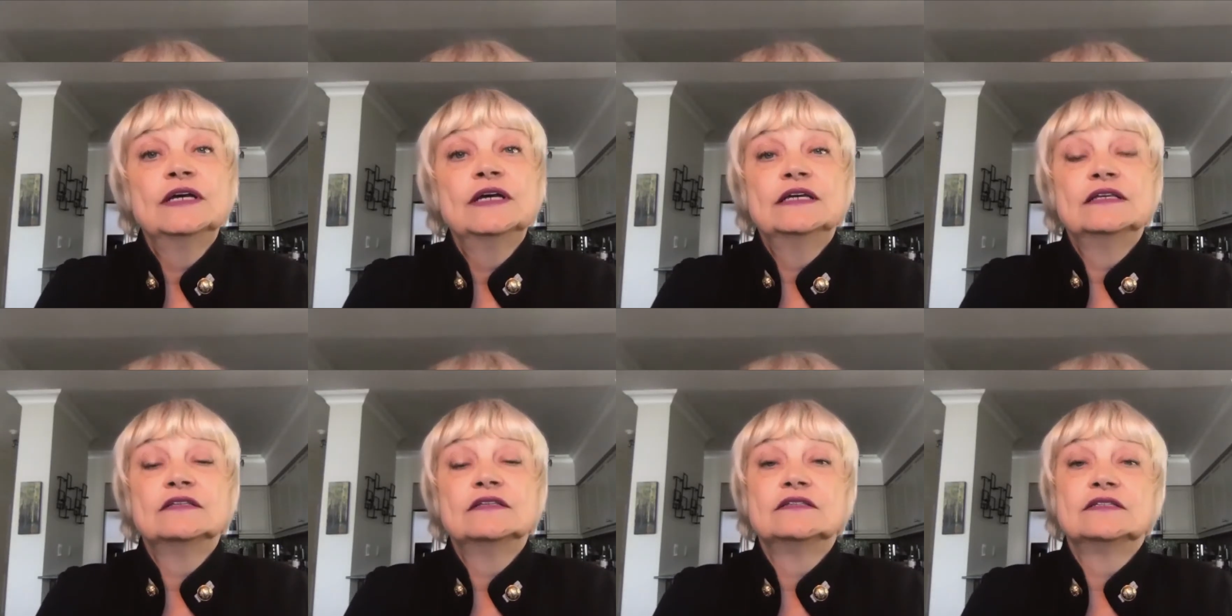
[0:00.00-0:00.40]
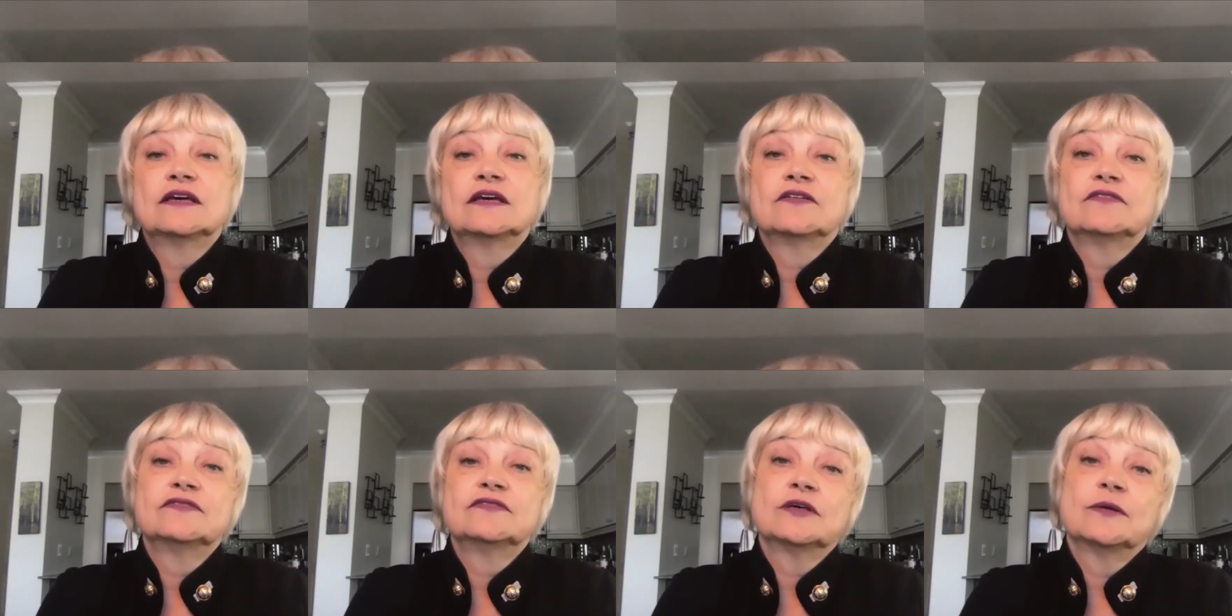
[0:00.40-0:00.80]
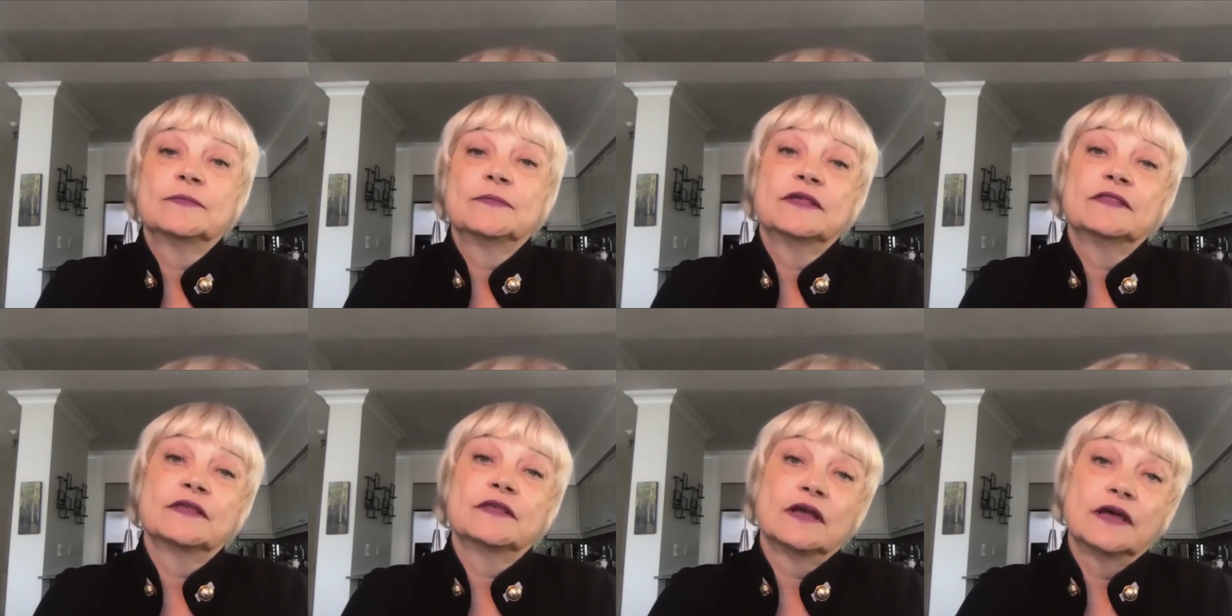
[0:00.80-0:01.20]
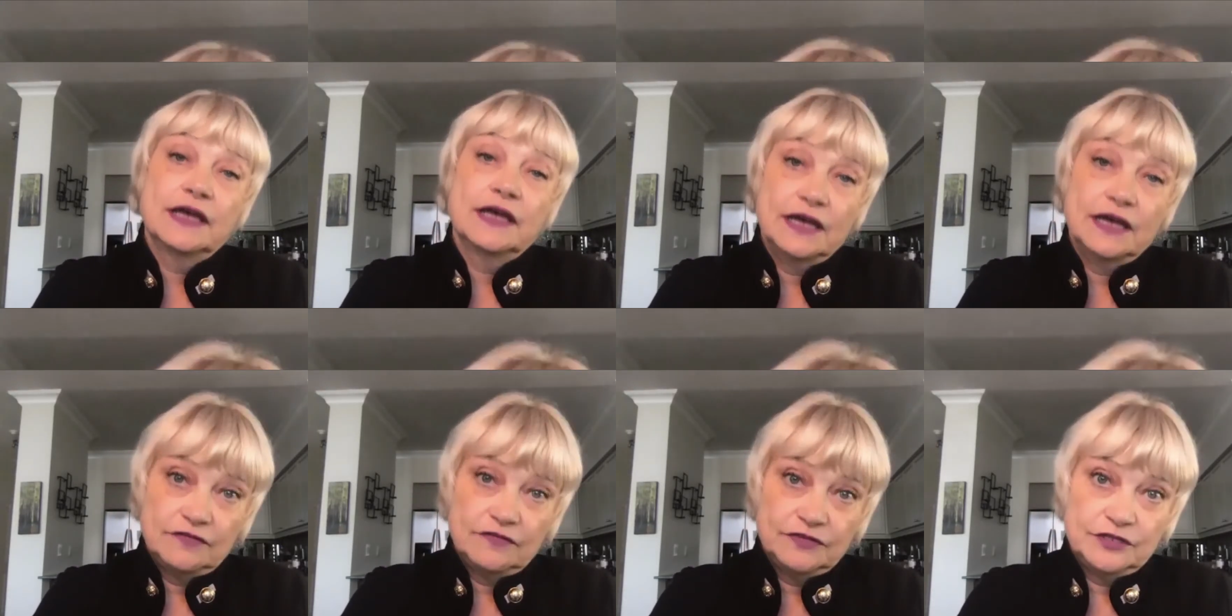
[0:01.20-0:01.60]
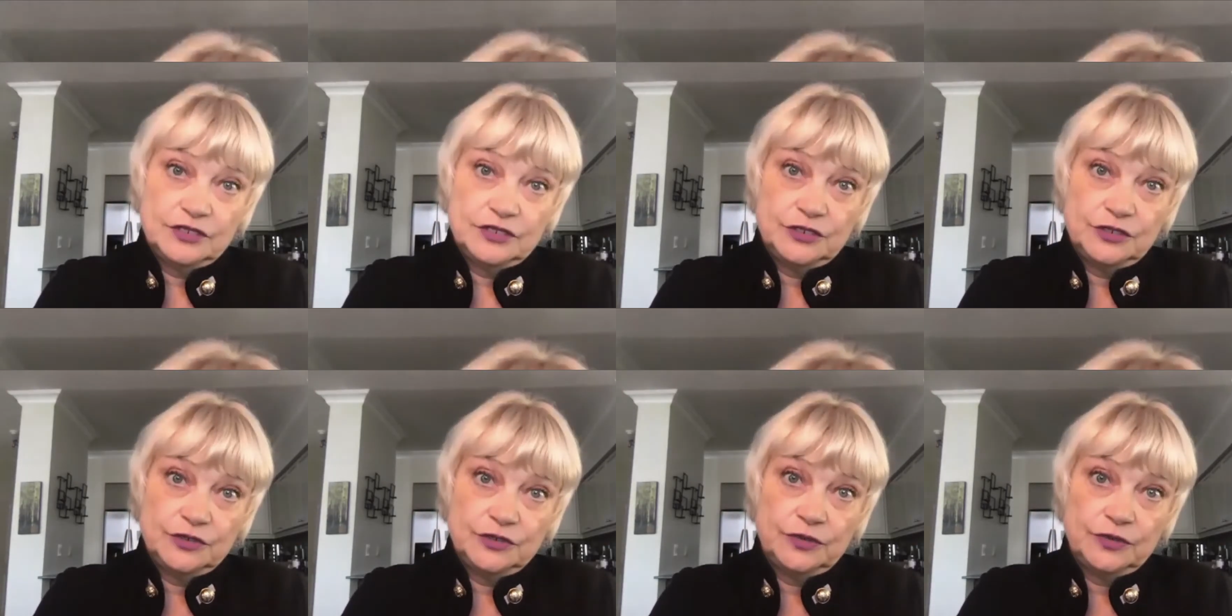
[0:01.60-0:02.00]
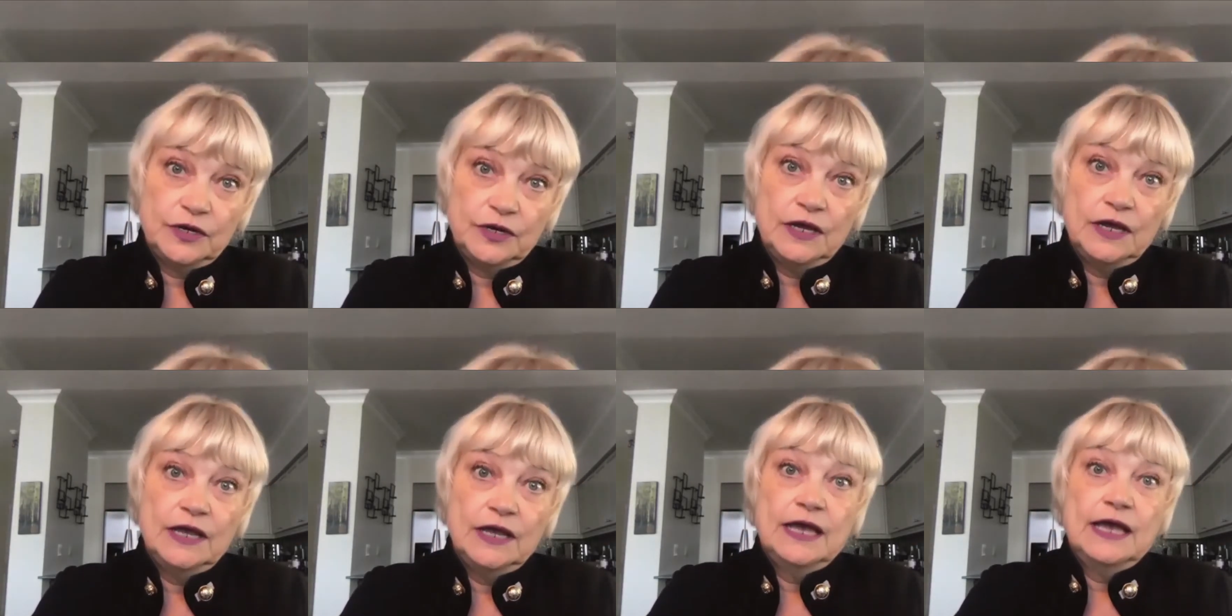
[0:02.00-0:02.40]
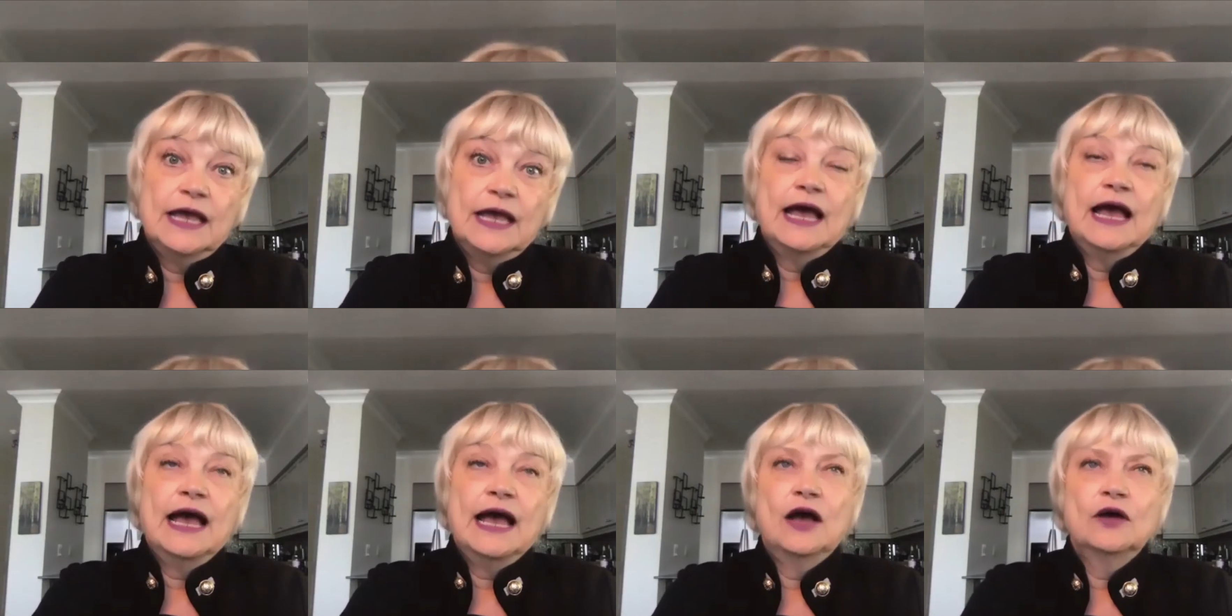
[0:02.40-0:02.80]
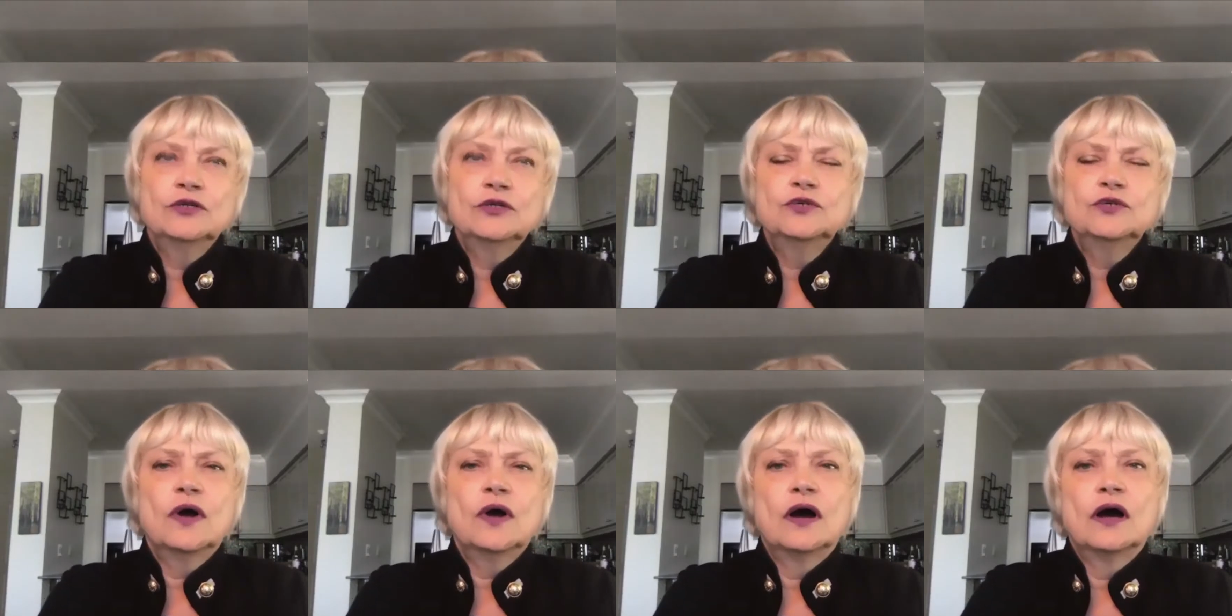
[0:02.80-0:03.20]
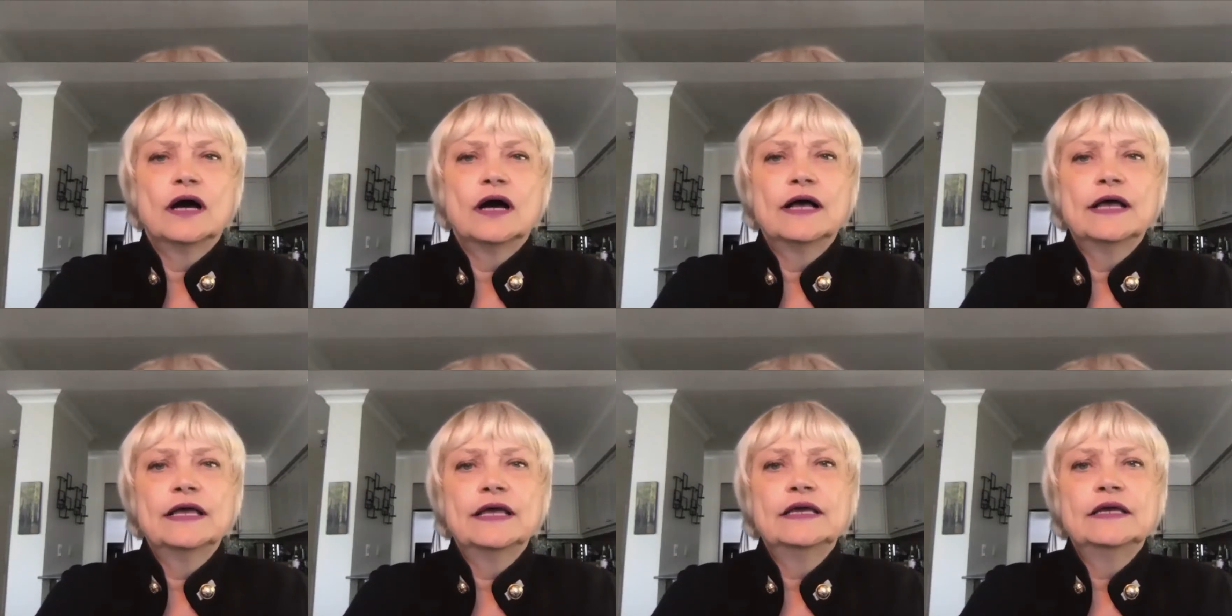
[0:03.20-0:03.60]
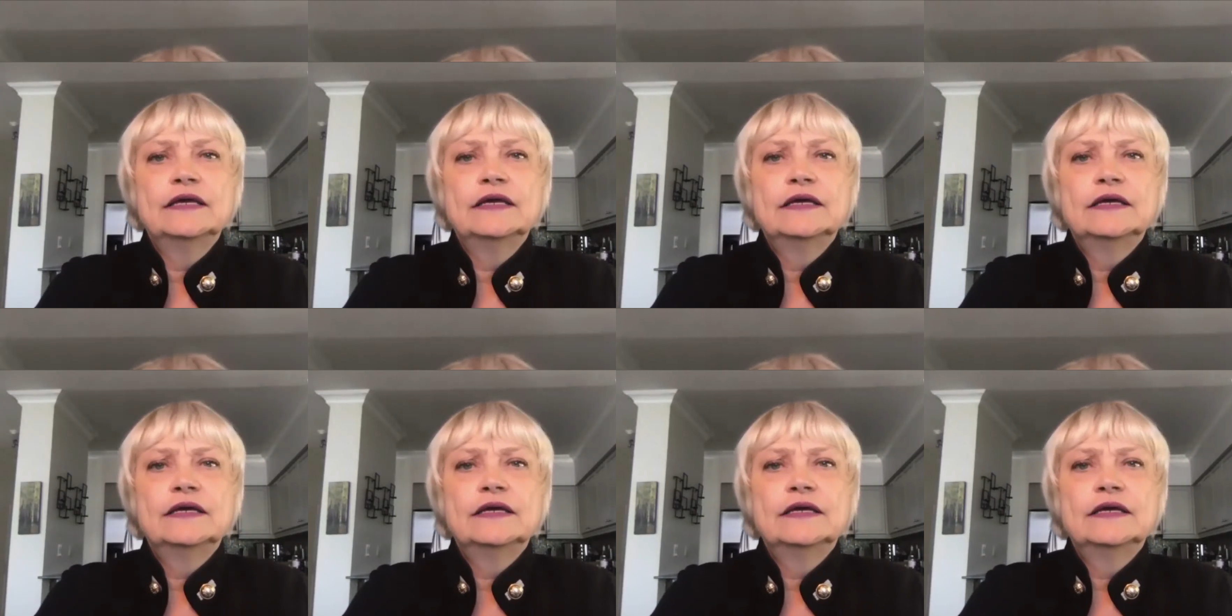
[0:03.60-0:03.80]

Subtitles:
instead of something that I have to do. How do I